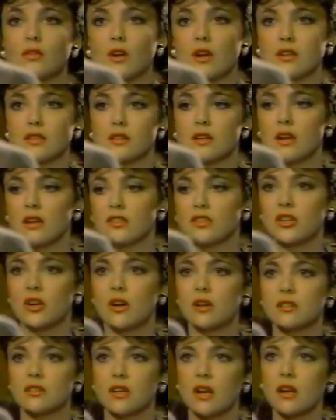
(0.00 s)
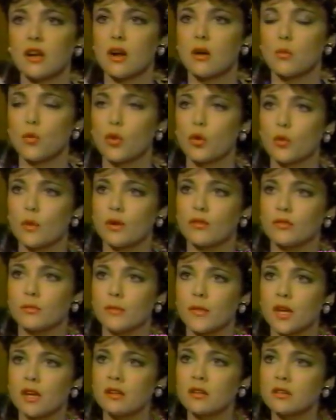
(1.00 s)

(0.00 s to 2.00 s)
sound like Grant's last chance, I can't walk away